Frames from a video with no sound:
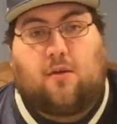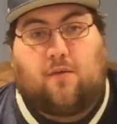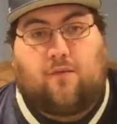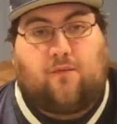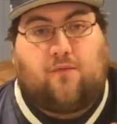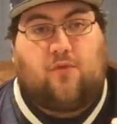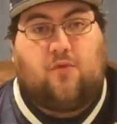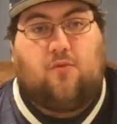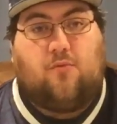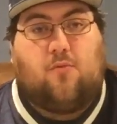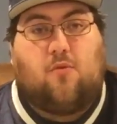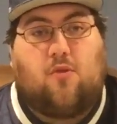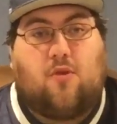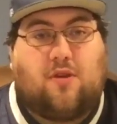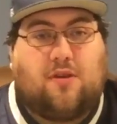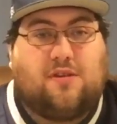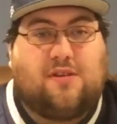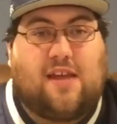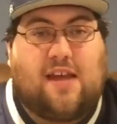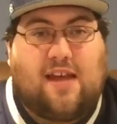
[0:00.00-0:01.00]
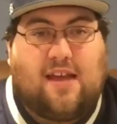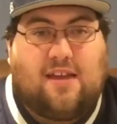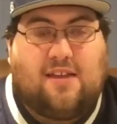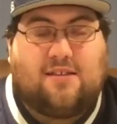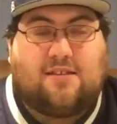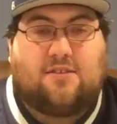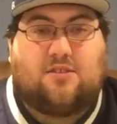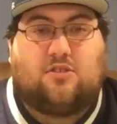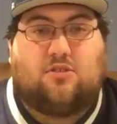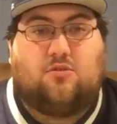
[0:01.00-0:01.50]
A few more
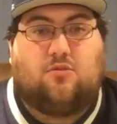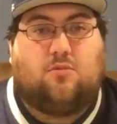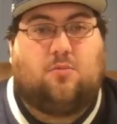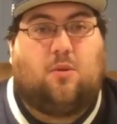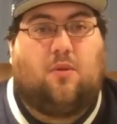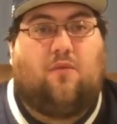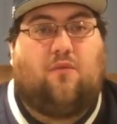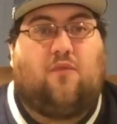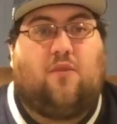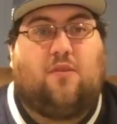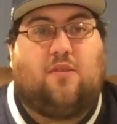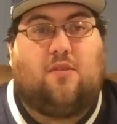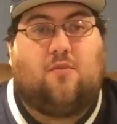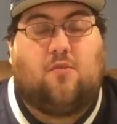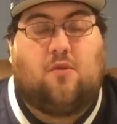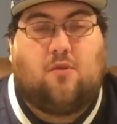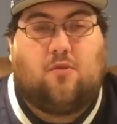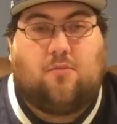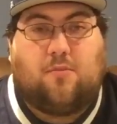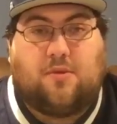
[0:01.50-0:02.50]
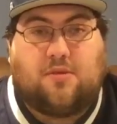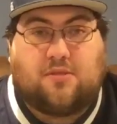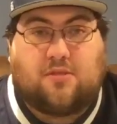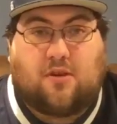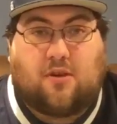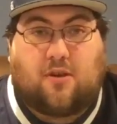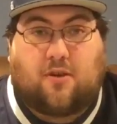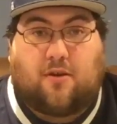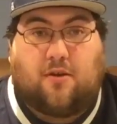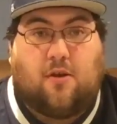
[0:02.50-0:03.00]
days and Super Bowl 51 will be
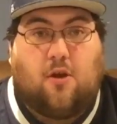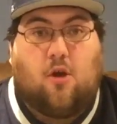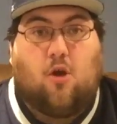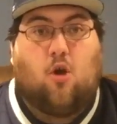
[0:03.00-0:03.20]
starting.